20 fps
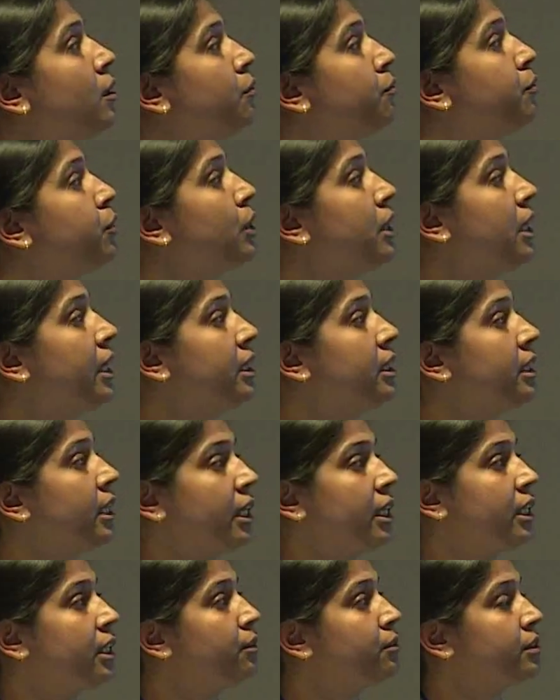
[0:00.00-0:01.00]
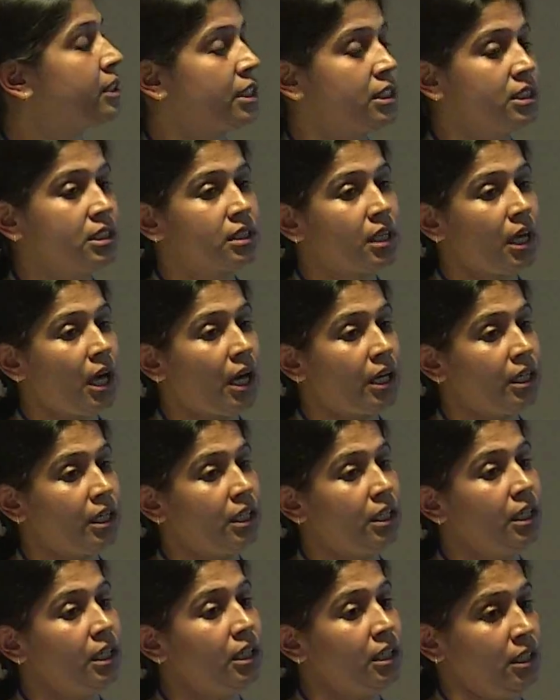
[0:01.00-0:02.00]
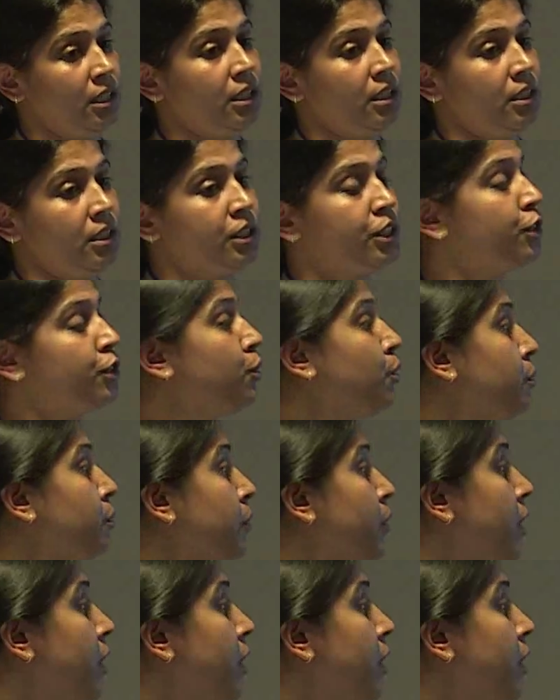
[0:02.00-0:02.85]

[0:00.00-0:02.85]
full-length negative sense RNA genome.